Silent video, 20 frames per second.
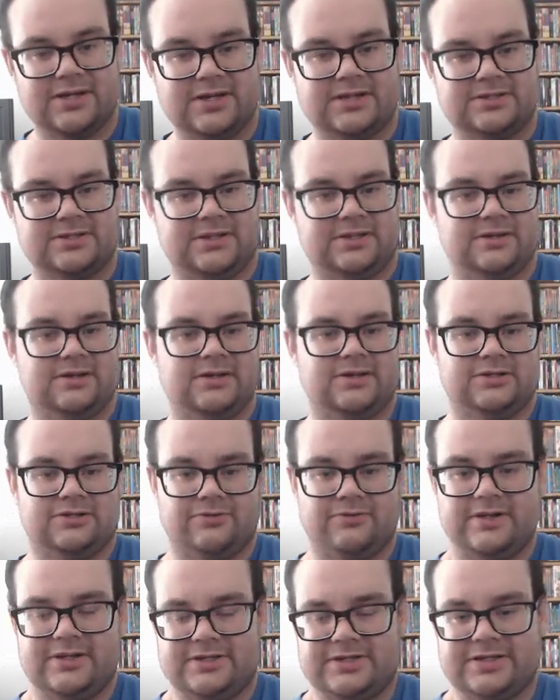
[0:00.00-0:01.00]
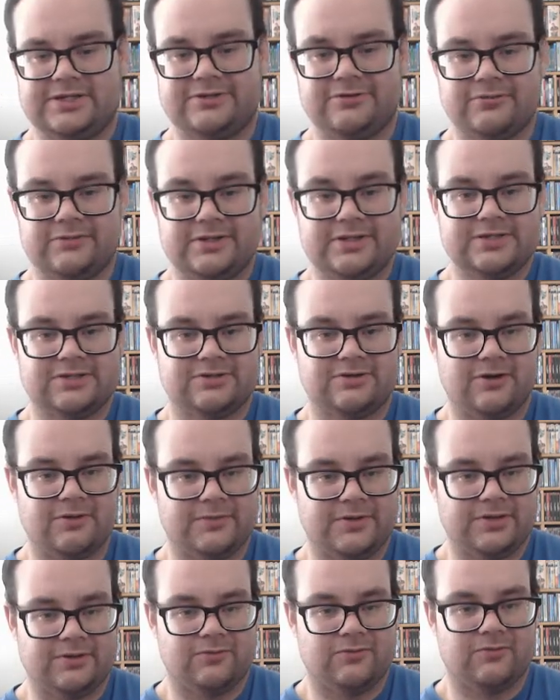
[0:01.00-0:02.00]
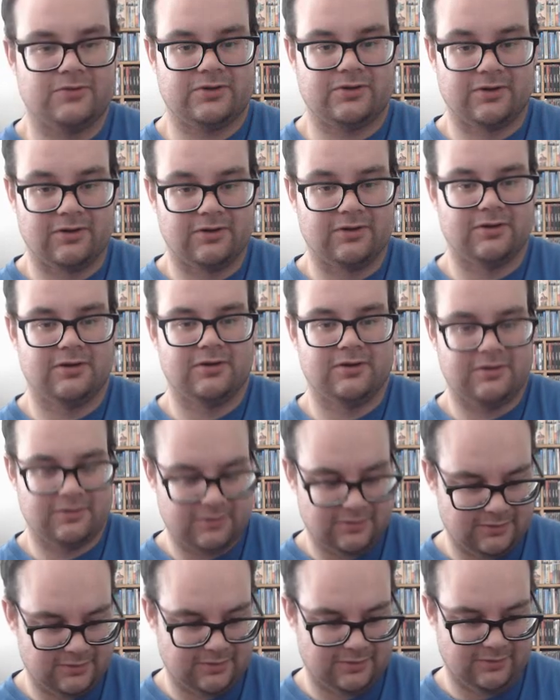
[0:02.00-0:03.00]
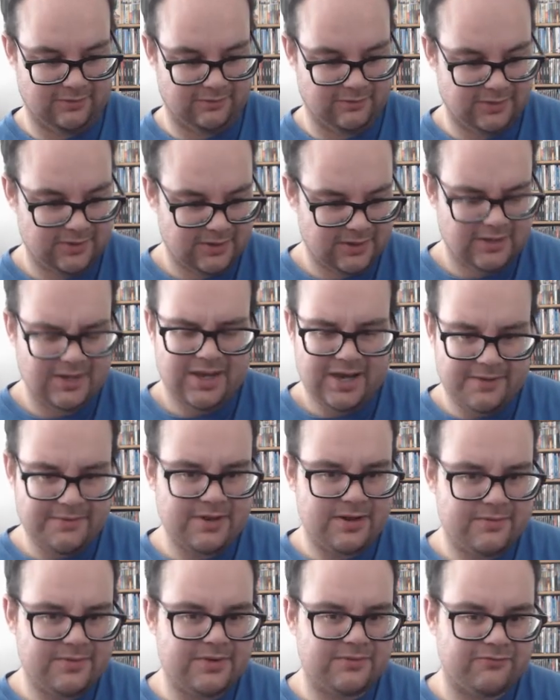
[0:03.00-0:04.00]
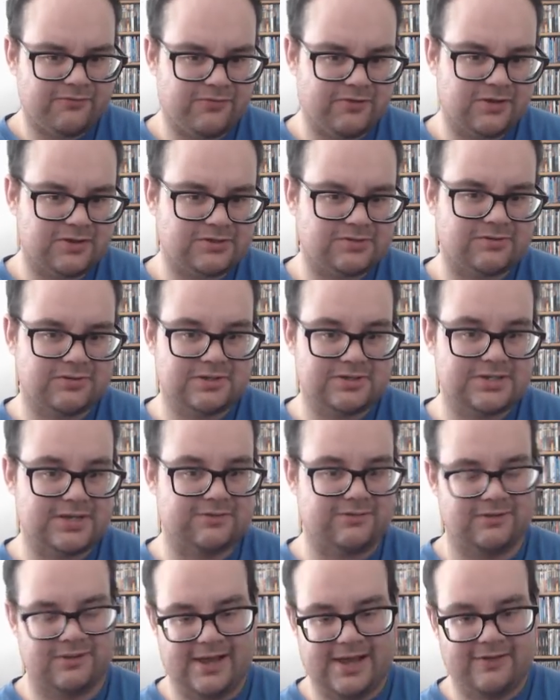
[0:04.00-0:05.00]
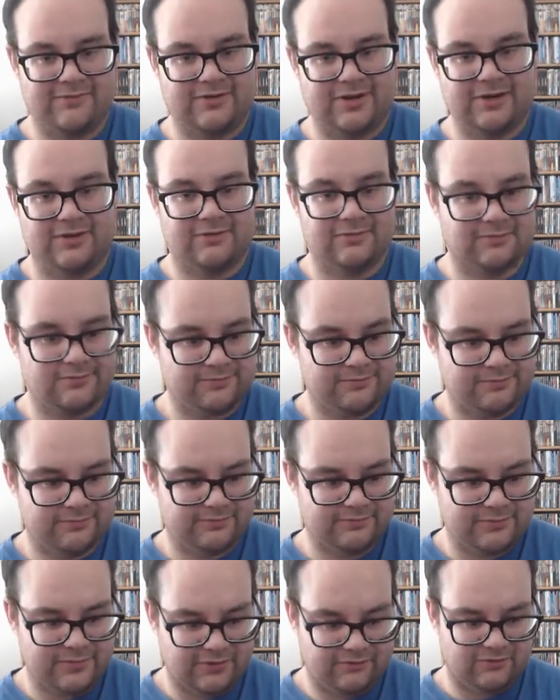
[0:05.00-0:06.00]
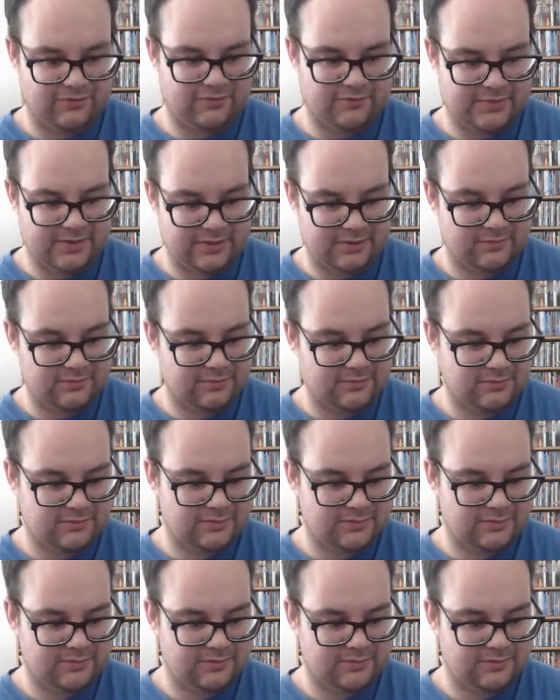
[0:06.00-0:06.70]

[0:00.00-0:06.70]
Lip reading: He's like, Durant, take 2 of these and call me in the morning. And now that also does have the laugh down of Darkman.